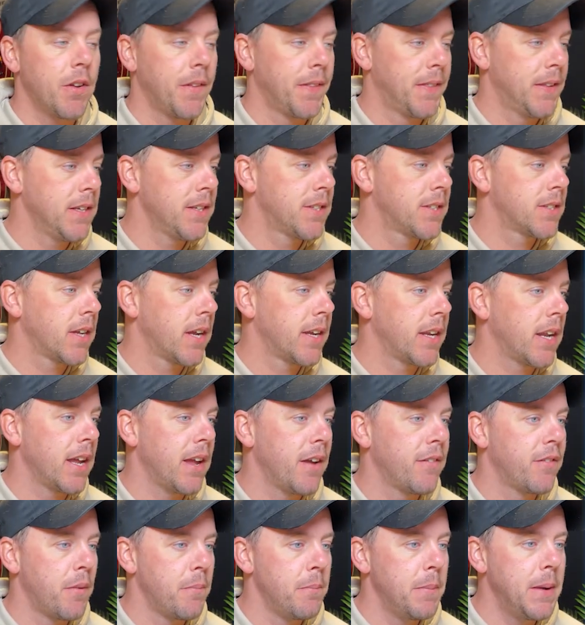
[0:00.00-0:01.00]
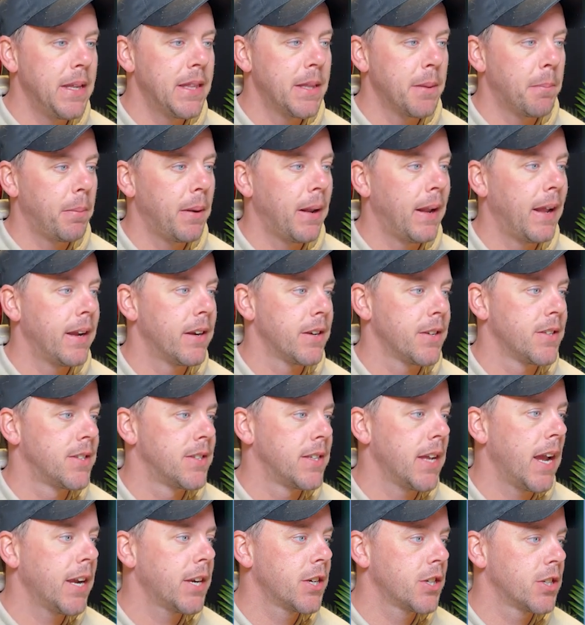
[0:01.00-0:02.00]
this site, I have a meet the players
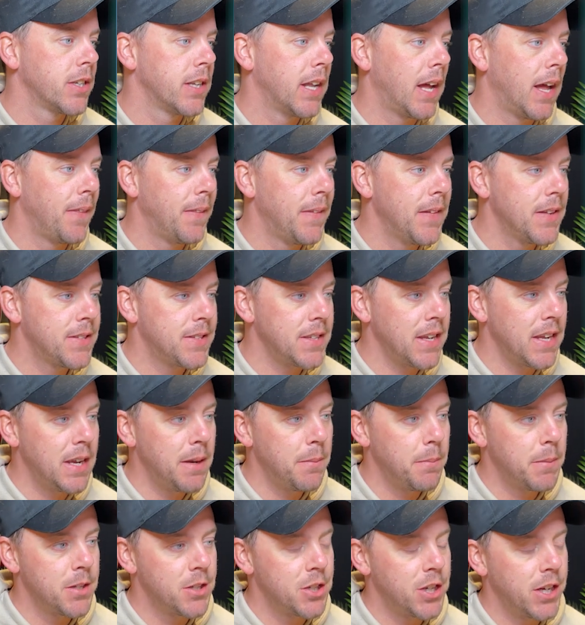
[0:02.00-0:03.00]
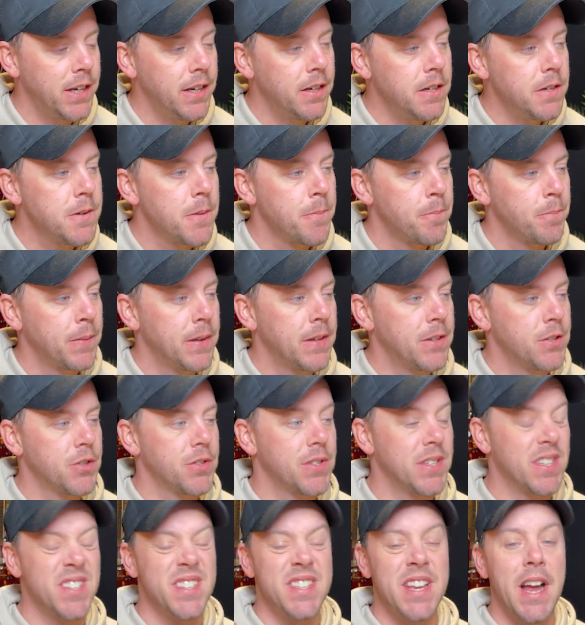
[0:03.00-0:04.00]
section and this image here is
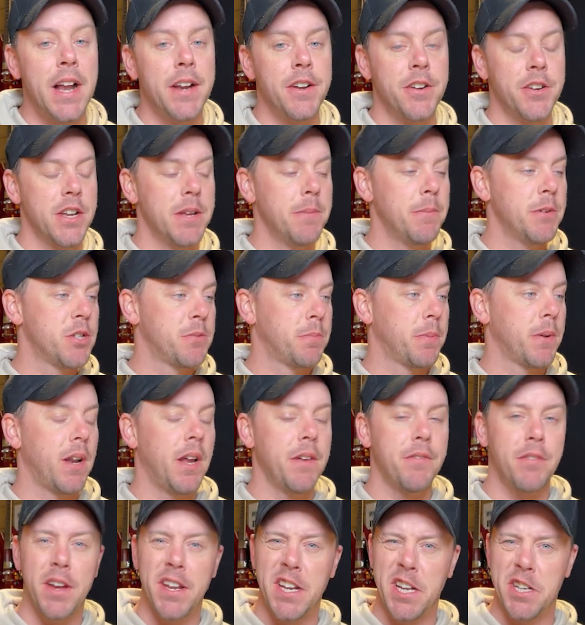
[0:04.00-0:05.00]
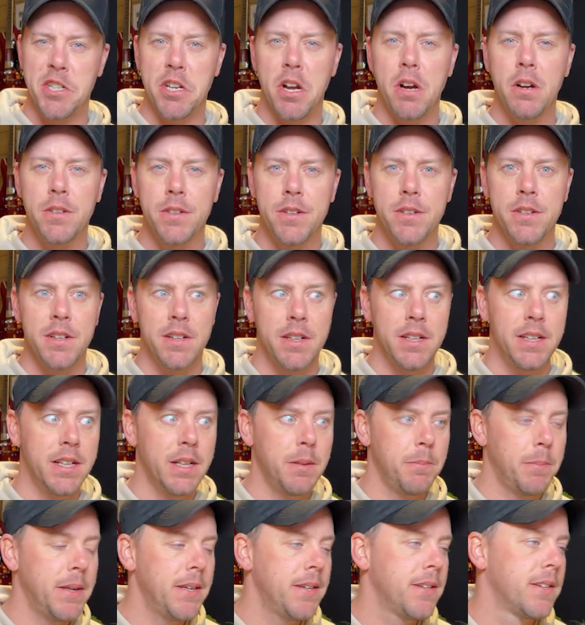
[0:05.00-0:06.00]
just a standard image, but I've kind of doctored it a
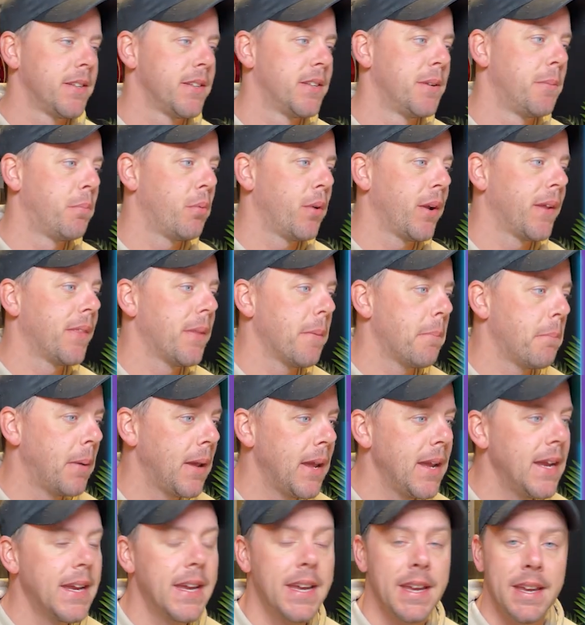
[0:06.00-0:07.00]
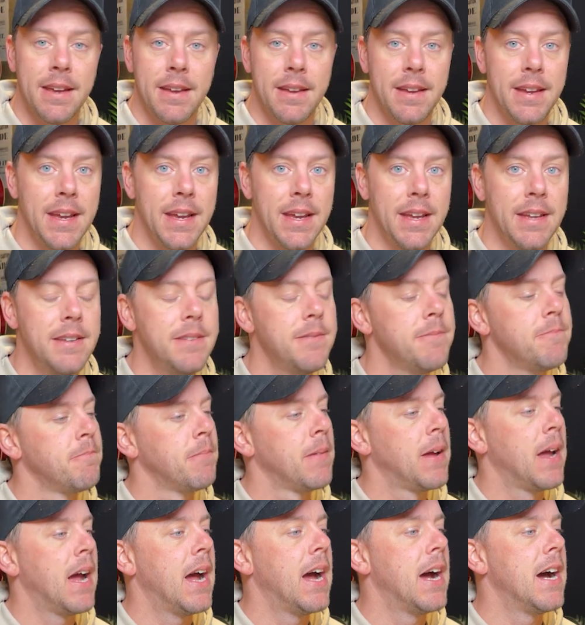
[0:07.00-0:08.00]
little bit to bring the pink in.
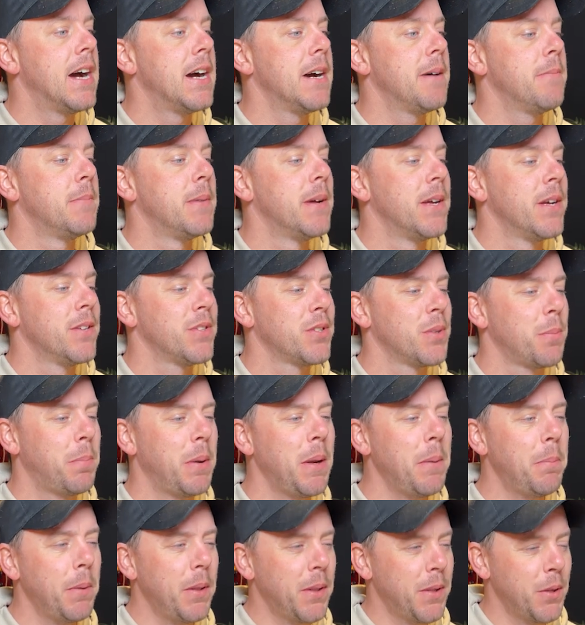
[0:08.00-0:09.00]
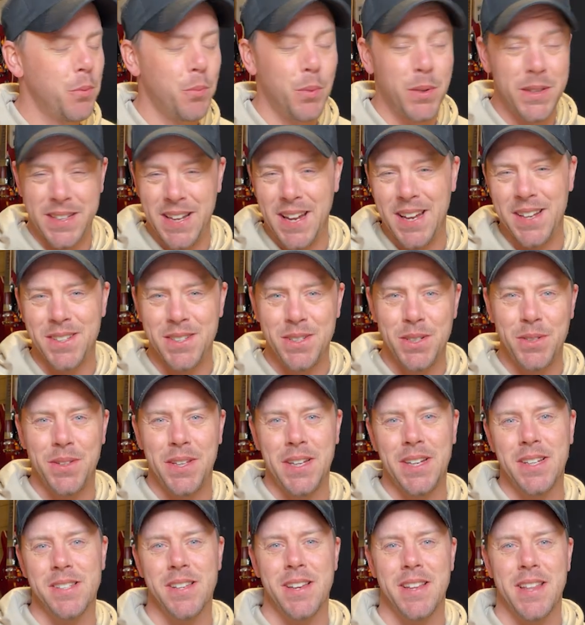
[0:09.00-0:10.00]
Um, so people do, will tend to do
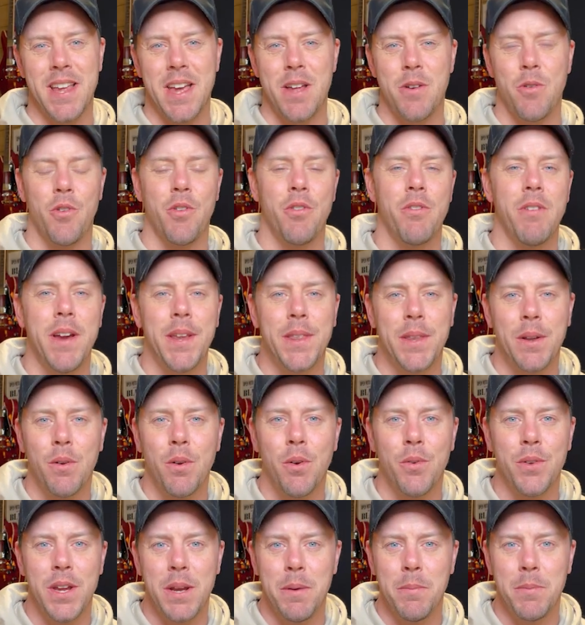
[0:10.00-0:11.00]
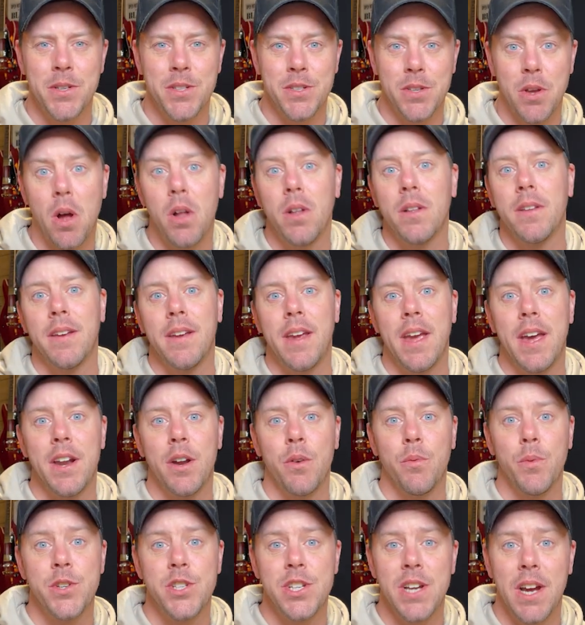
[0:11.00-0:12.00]
things like that or create their own images
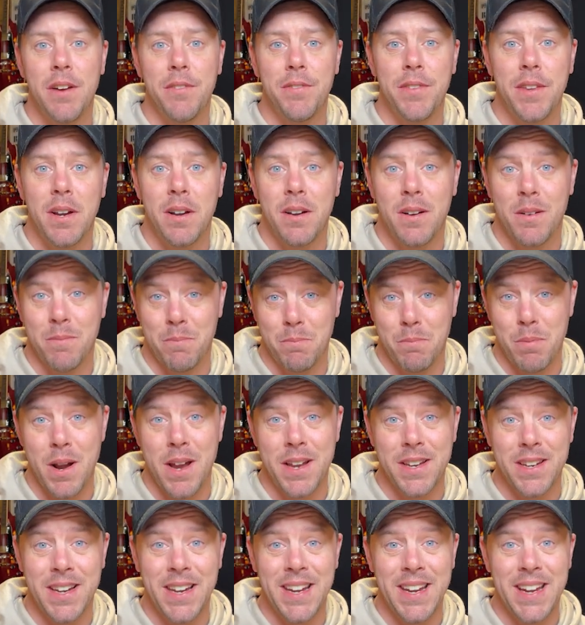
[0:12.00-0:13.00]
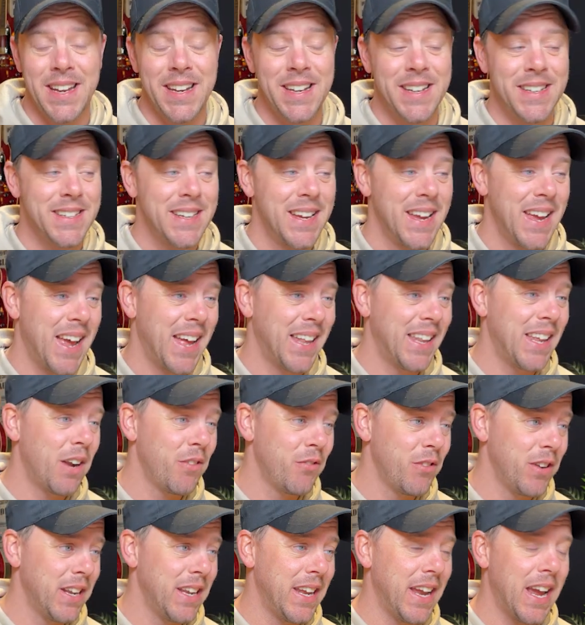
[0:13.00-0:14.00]
altogether which have their branding in it. And that
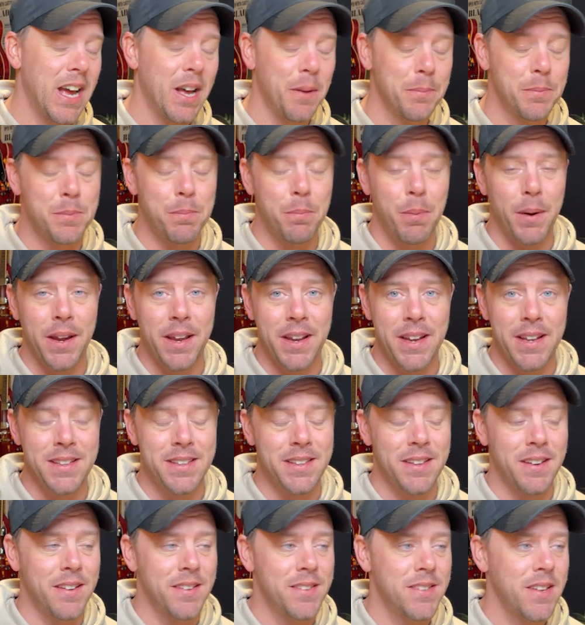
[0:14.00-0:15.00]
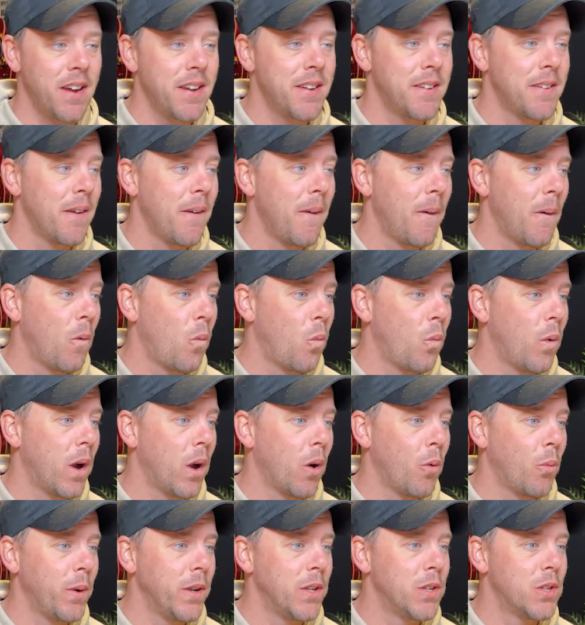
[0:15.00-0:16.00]
really helps bring it into the site
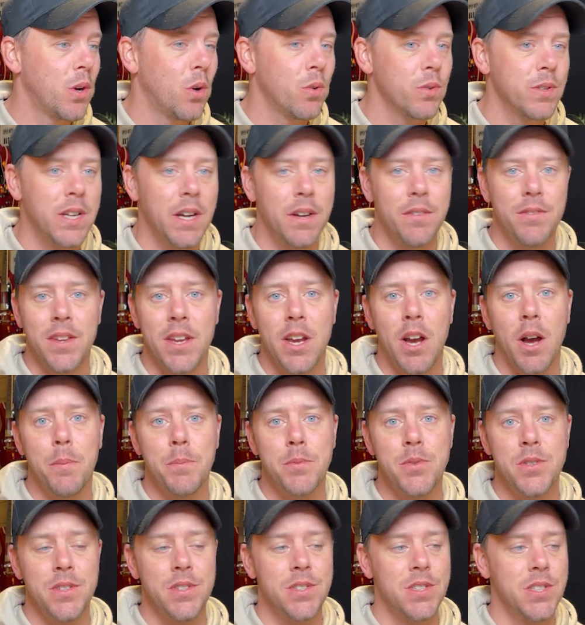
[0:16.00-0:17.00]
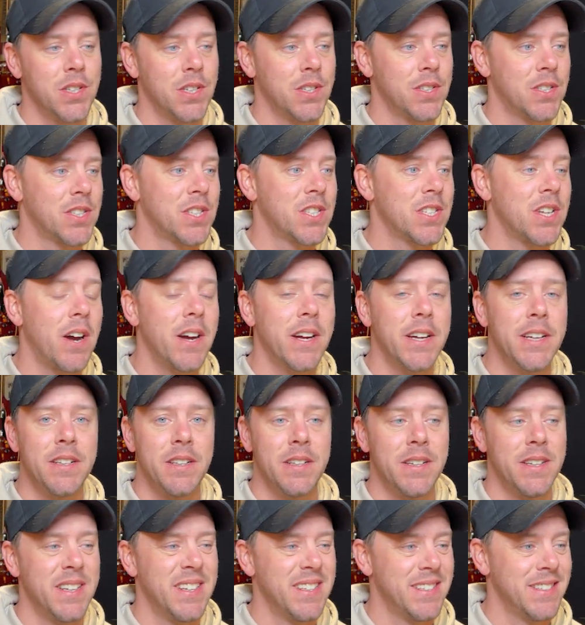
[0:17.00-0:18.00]
where we don't have the option to
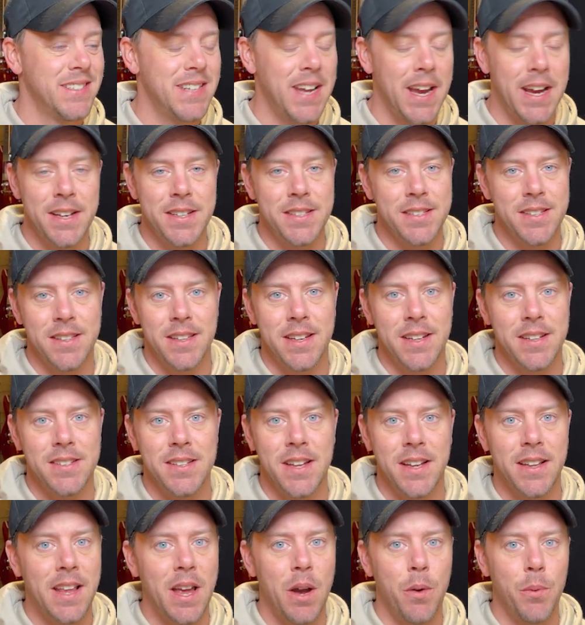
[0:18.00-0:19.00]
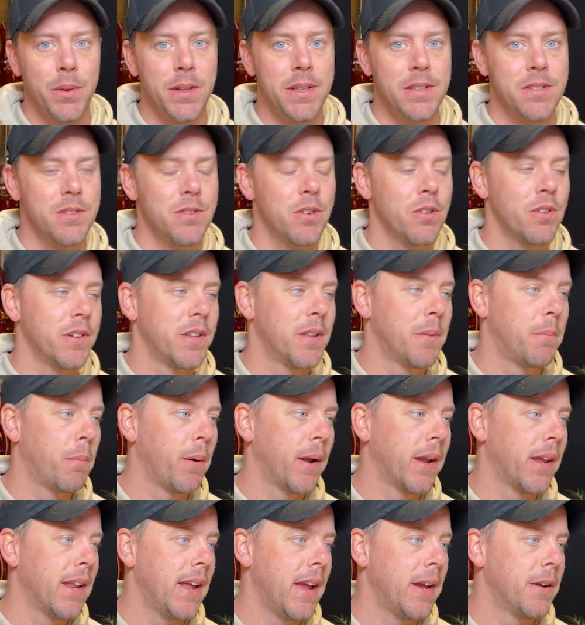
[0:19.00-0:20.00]
style text and things like that with this color to
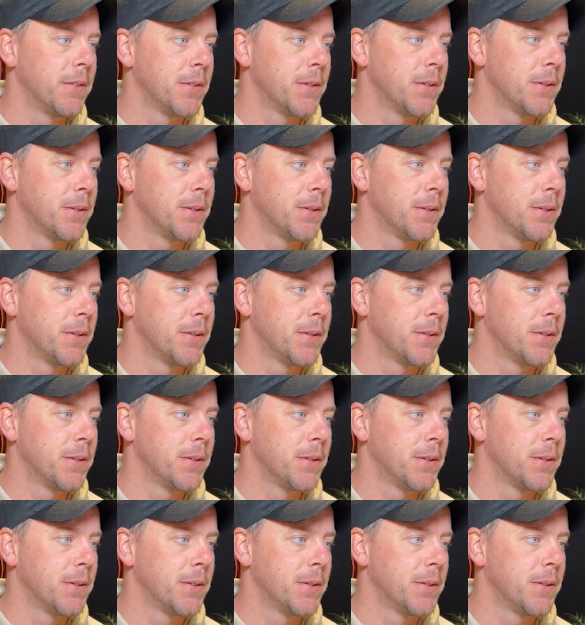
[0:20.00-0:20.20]
bring it out.